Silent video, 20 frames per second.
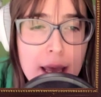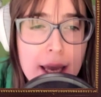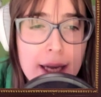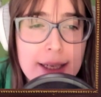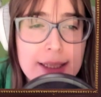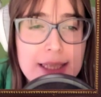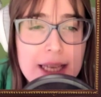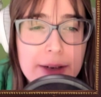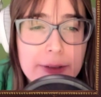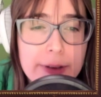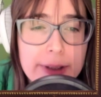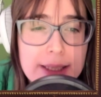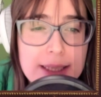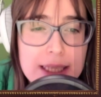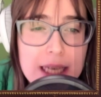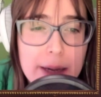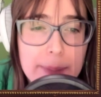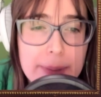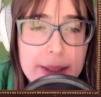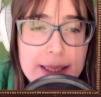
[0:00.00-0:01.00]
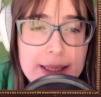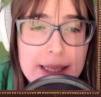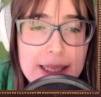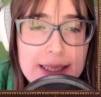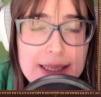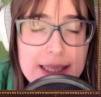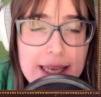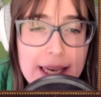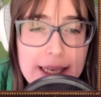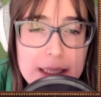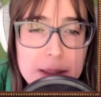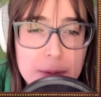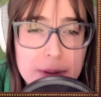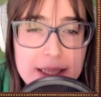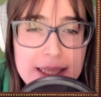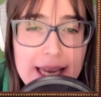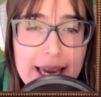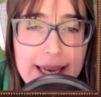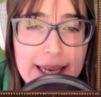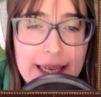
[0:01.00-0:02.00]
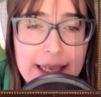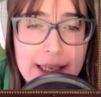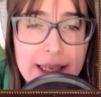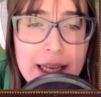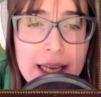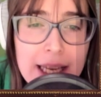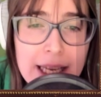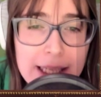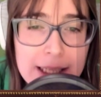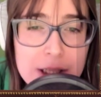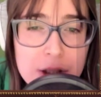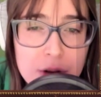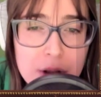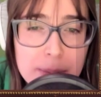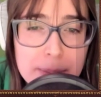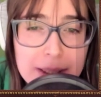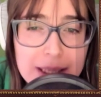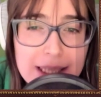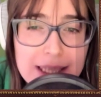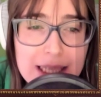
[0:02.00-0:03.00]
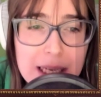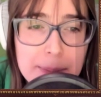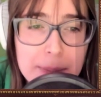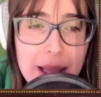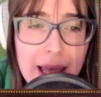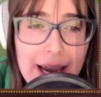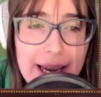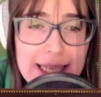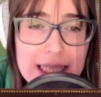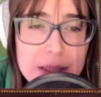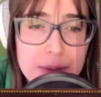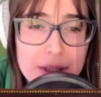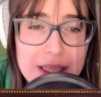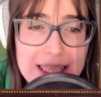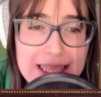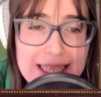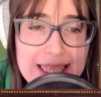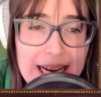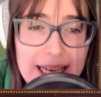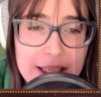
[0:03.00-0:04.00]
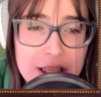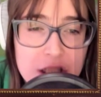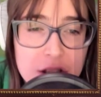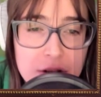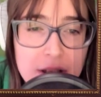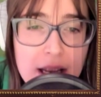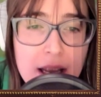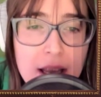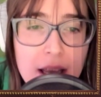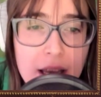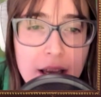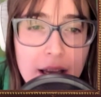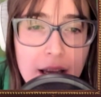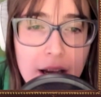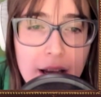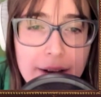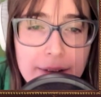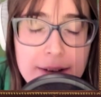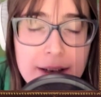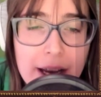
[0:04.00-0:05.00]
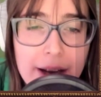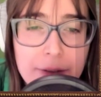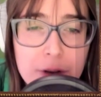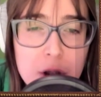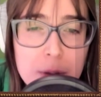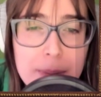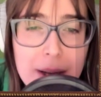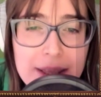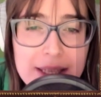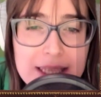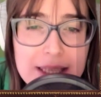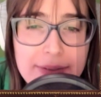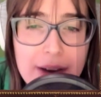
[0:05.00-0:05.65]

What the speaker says: and as every step in this case was taken in scrupulous compliance with the statute, and after months of